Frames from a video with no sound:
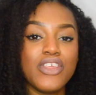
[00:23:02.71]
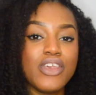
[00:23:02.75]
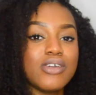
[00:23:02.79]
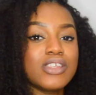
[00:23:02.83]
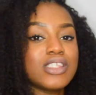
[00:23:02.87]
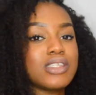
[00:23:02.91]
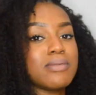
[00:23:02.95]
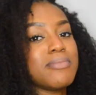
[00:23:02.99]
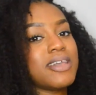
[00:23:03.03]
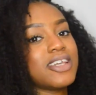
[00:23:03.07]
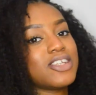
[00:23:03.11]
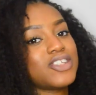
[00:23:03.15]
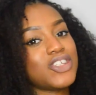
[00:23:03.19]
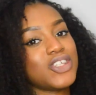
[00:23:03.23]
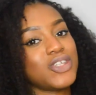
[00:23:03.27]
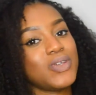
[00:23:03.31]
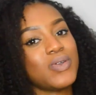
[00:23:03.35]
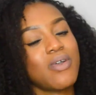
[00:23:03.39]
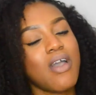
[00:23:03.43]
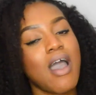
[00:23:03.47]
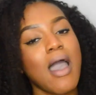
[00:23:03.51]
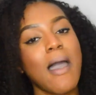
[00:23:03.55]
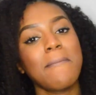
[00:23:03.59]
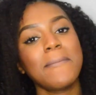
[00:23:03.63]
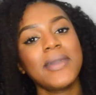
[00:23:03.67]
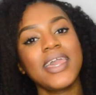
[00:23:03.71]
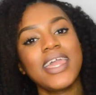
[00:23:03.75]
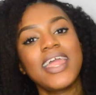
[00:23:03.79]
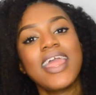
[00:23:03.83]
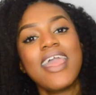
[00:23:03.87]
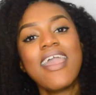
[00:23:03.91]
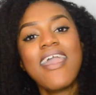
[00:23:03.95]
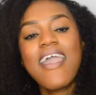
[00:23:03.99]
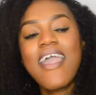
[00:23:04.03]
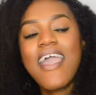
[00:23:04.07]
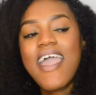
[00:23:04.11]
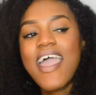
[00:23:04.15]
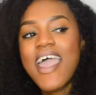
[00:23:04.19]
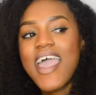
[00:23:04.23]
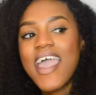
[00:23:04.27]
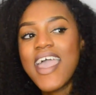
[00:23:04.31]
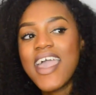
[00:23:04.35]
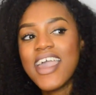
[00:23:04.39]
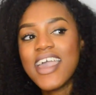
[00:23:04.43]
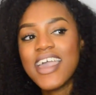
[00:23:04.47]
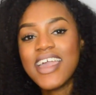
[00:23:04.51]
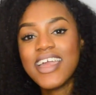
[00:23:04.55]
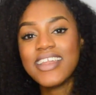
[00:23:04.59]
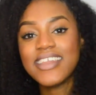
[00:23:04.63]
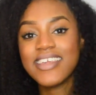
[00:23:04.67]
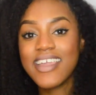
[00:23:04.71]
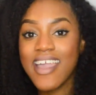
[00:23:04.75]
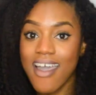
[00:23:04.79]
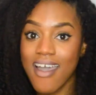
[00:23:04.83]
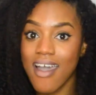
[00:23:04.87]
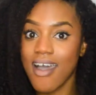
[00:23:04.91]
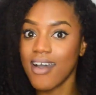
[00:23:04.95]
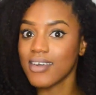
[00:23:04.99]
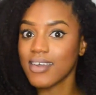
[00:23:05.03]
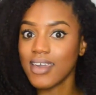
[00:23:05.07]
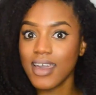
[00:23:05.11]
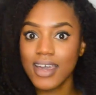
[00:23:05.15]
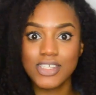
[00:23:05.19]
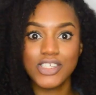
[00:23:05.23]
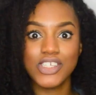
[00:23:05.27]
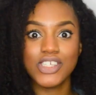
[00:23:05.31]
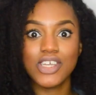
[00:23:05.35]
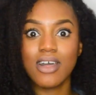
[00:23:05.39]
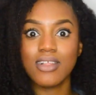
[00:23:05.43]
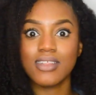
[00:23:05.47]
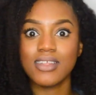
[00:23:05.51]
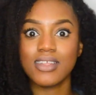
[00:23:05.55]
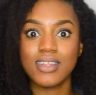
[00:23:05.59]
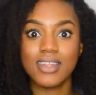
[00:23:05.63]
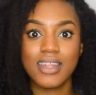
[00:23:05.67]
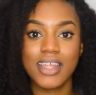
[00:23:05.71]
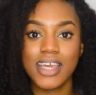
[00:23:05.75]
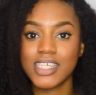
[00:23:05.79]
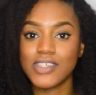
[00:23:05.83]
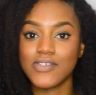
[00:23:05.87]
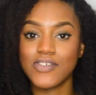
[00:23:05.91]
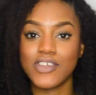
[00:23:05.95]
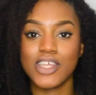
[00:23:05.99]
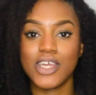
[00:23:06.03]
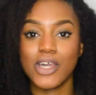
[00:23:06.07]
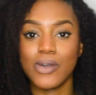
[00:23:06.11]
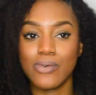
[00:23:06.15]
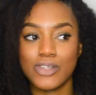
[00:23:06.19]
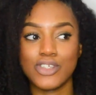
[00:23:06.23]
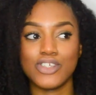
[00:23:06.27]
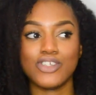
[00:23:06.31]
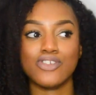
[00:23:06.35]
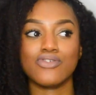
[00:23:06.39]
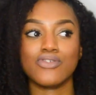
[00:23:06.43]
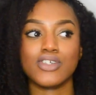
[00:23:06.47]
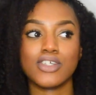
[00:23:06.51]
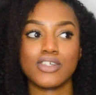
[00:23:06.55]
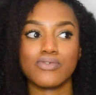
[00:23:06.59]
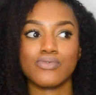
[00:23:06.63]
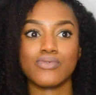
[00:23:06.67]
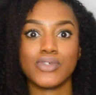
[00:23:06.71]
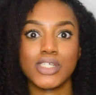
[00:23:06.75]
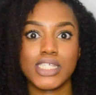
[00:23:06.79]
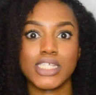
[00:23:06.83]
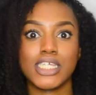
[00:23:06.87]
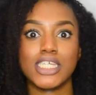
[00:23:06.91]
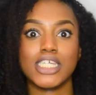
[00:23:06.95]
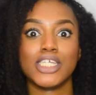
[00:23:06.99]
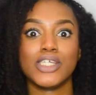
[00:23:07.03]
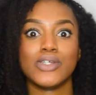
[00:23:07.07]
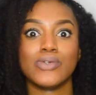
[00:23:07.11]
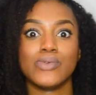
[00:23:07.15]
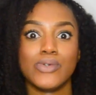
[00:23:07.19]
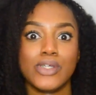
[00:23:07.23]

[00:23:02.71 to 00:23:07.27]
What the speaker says: you, so make sure you comment. And yeah, I'll catch y'all in the next video, which is like really